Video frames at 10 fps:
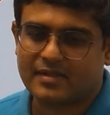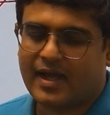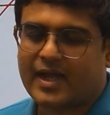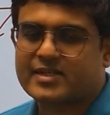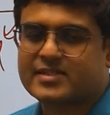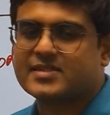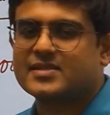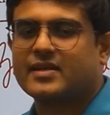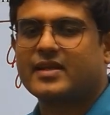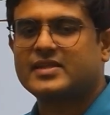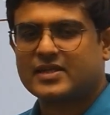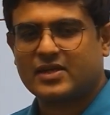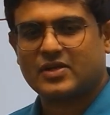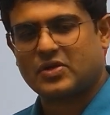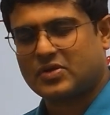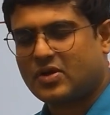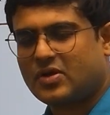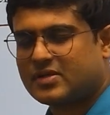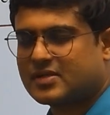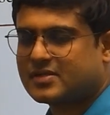actions are ethical or not.
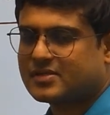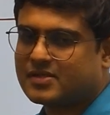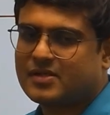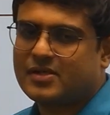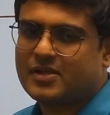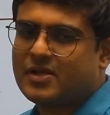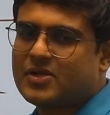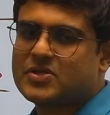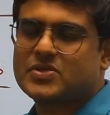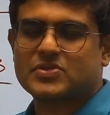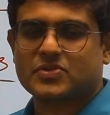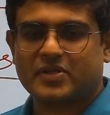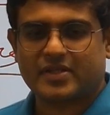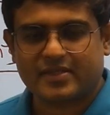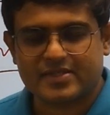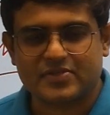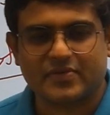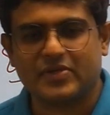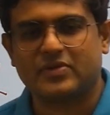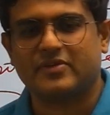So in this way
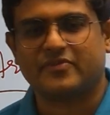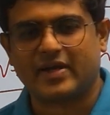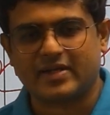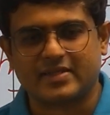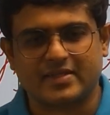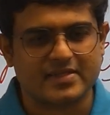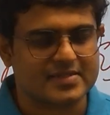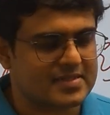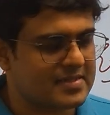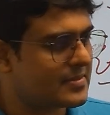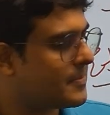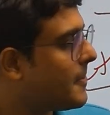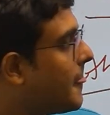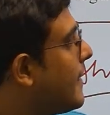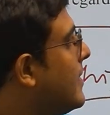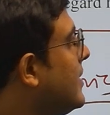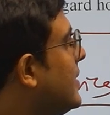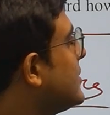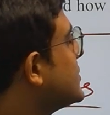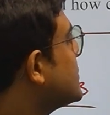you define ethics.
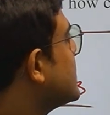So